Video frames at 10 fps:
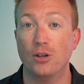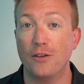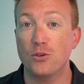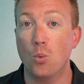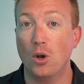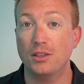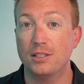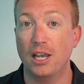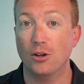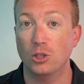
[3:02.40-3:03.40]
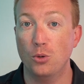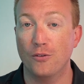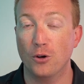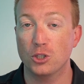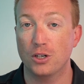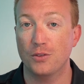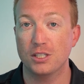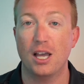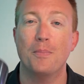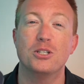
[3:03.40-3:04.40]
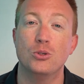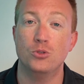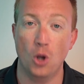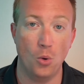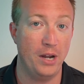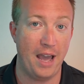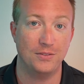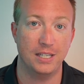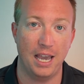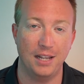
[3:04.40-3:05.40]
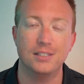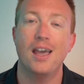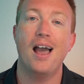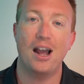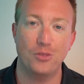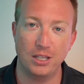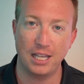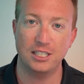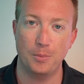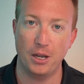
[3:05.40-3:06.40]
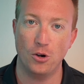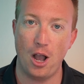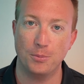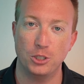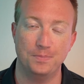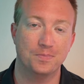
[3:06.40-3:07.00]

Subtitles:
if you want the Terra Luna version of this cup, but you don't have to get it. I think that's a better option.